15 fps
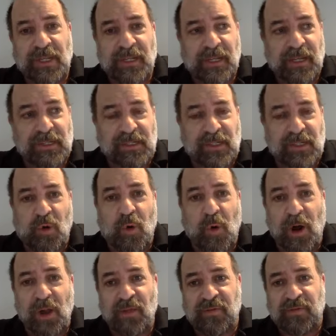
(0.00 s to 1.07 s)
this to
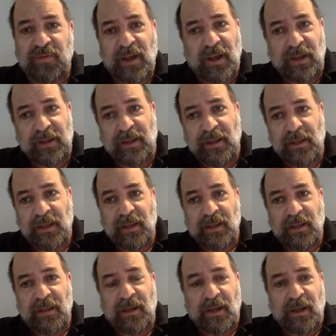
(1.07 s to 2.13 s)
qualify
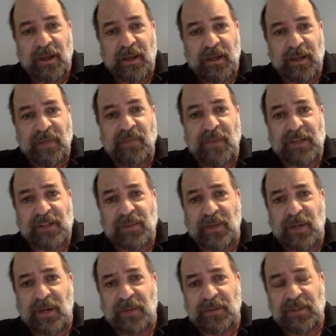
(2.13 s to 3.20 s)
investment
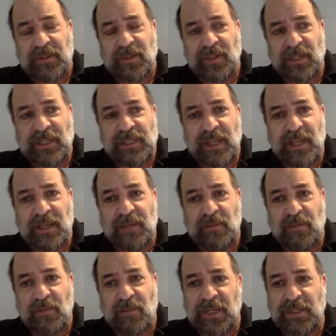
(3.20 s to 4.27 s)
opportunities. And
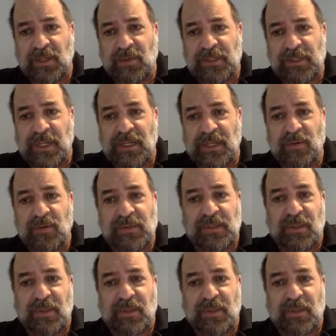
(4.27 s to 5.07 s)
what they do is they use